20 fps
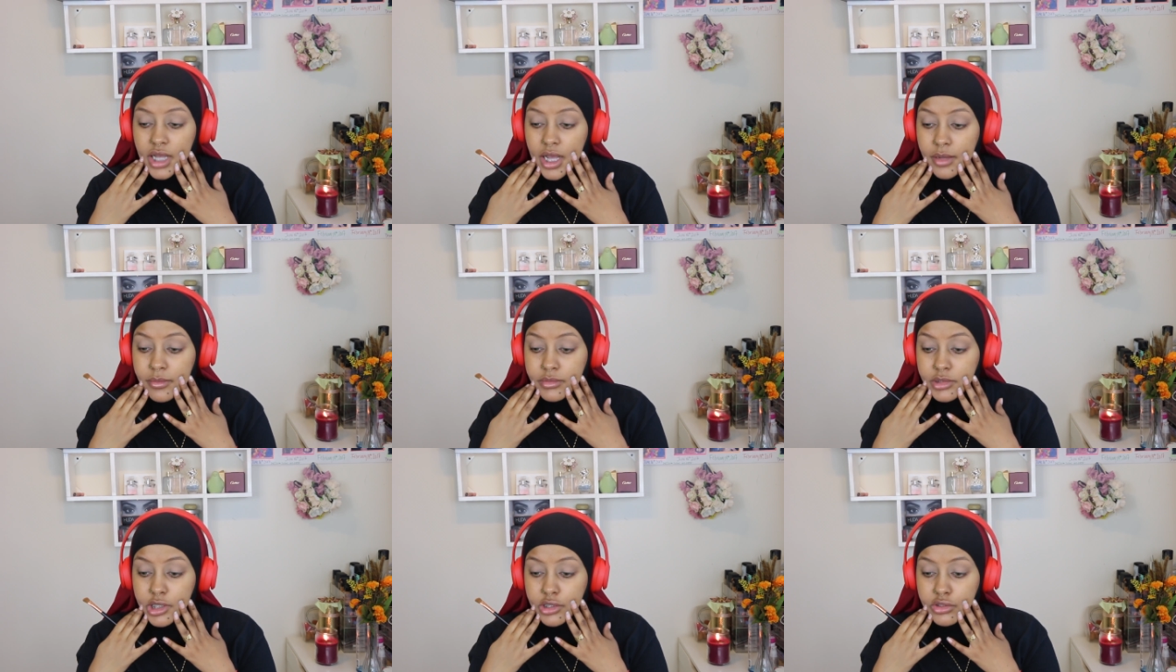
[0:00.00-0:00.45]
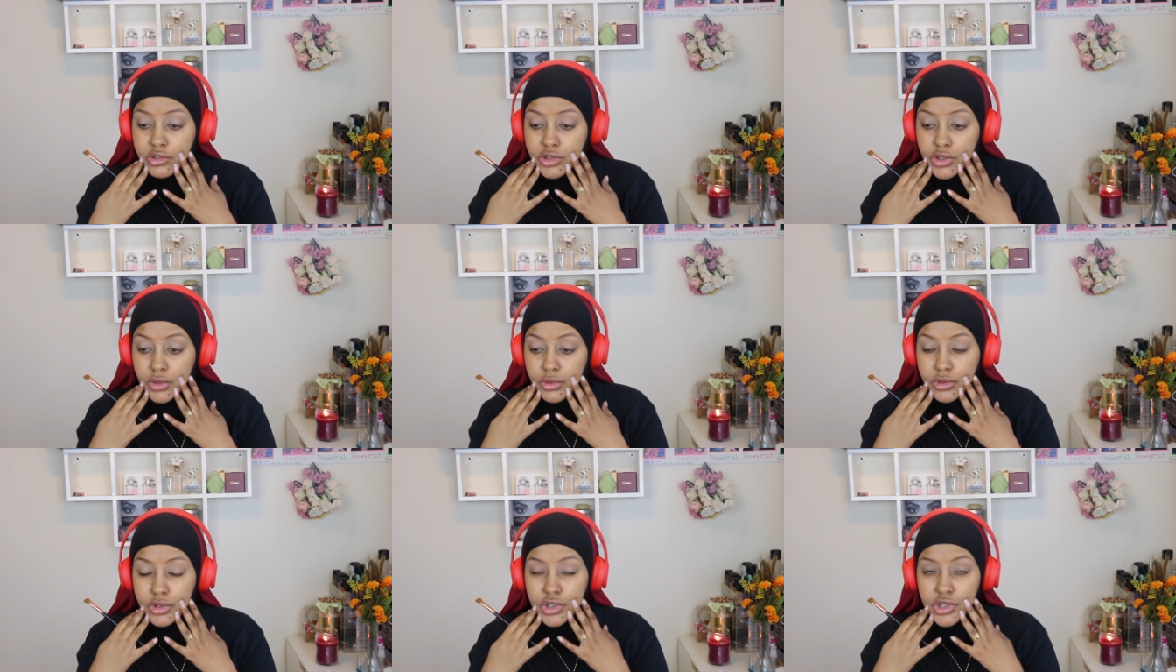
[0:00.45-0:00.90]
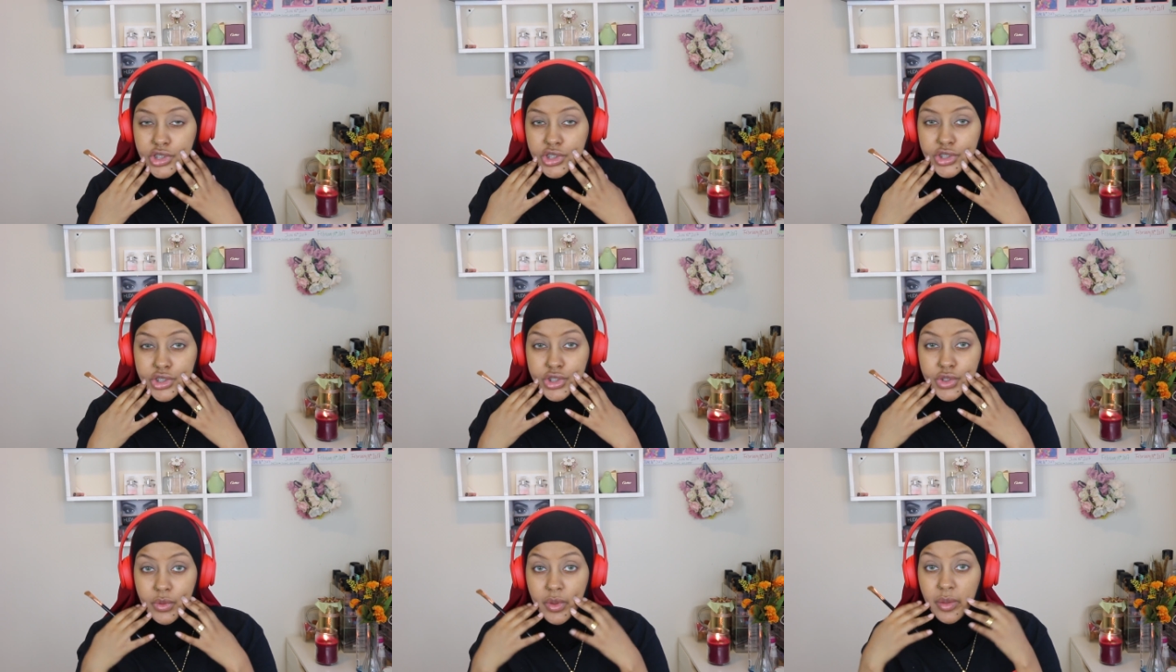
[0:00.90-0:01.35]
I'm just so used
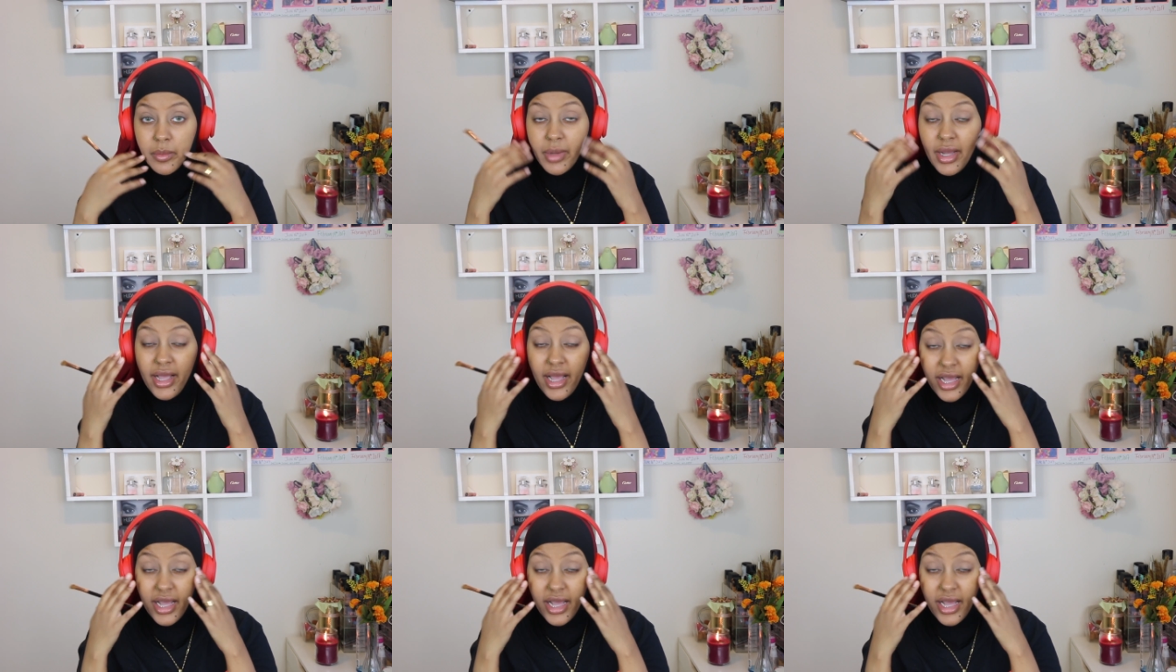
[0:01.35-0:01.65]
to doing my